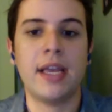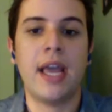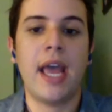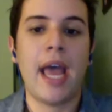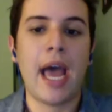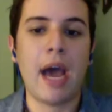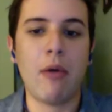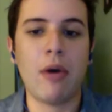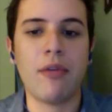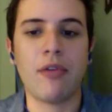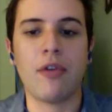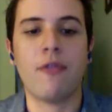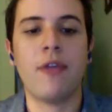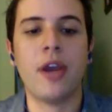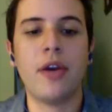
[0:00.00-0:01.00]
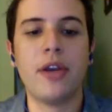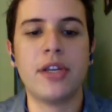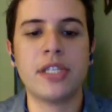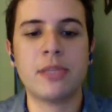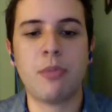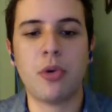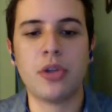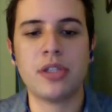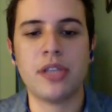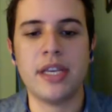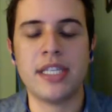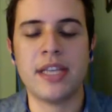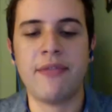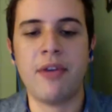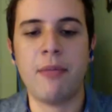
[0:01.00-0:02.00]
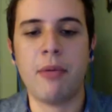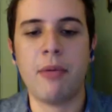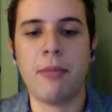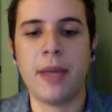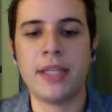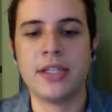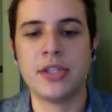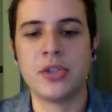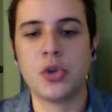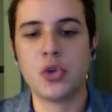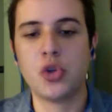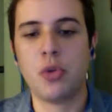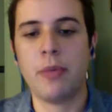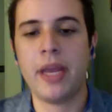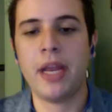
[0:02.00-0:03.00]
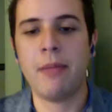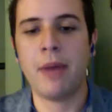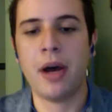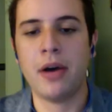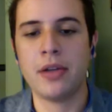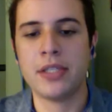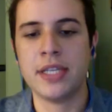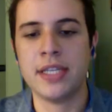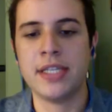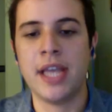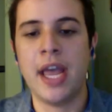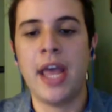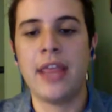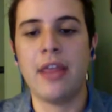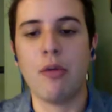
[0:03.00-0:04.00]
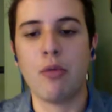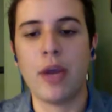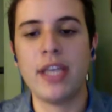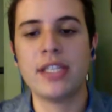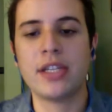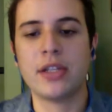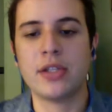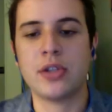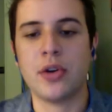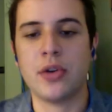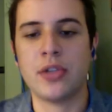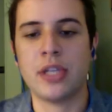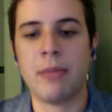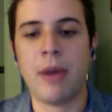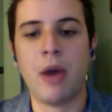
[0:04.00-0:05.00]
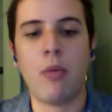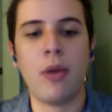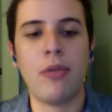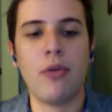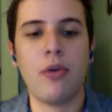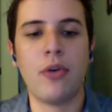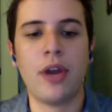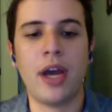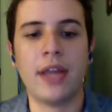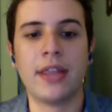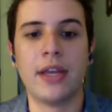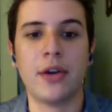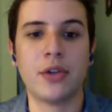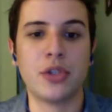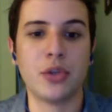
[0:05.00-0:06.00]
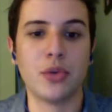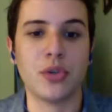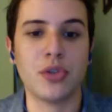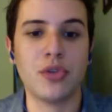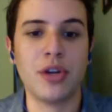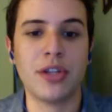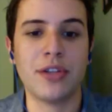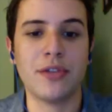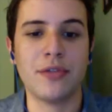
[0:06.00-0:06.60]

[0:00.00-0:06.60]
However, various sports leagues have implemented social media policies that raise concerns about whether or not they are too restrictive.